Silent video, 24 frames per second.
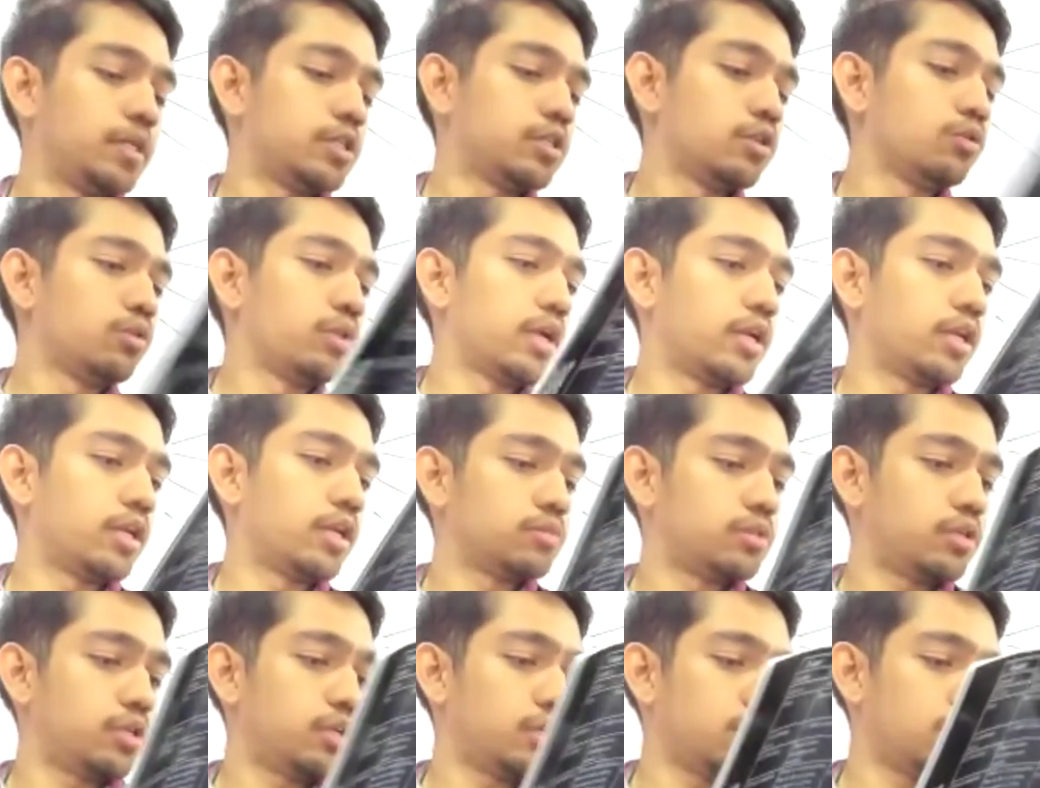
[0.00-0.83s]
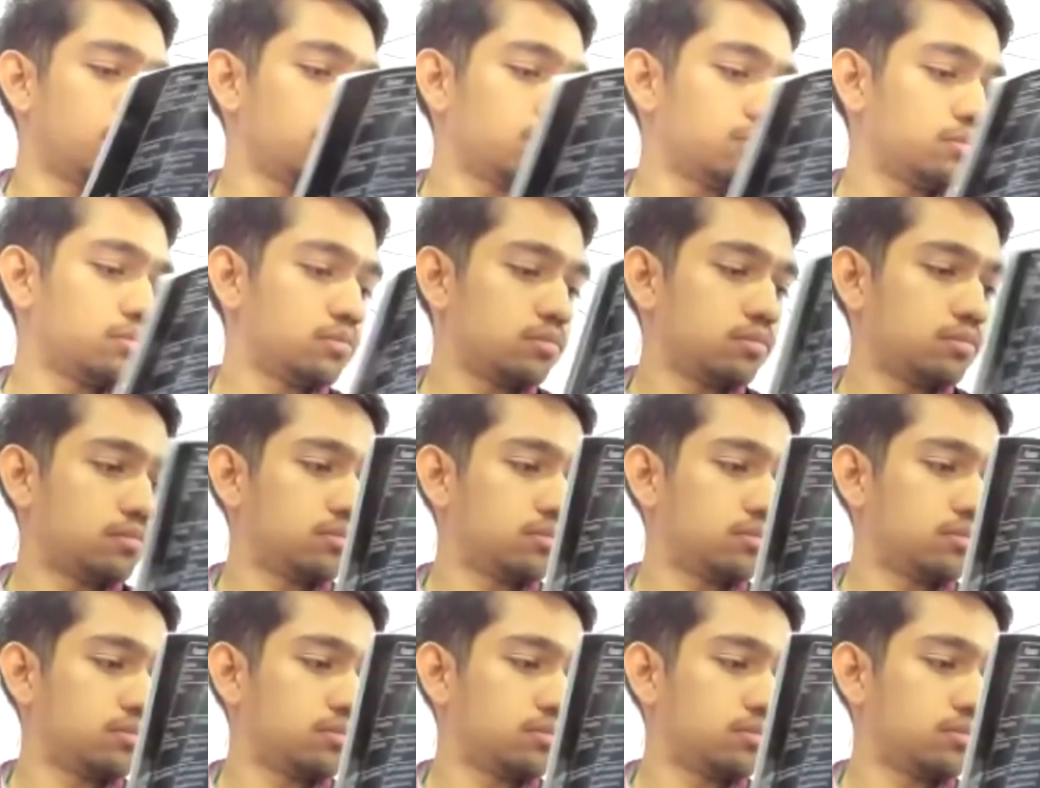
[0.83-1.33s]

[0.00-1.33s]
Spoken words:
Please do that MCQ.